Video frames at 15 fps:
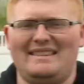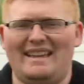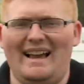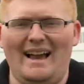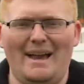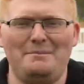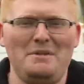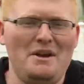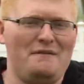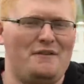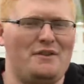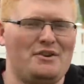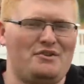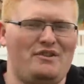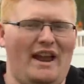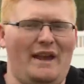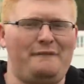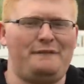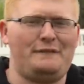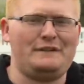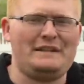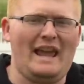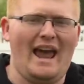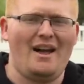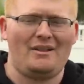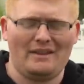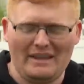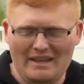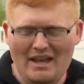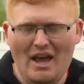time for the grand
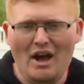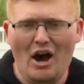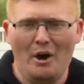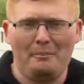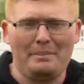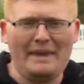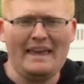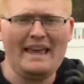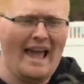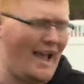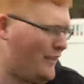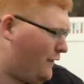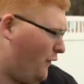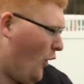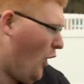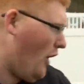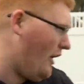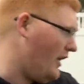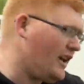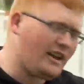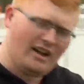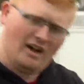finale of PS4.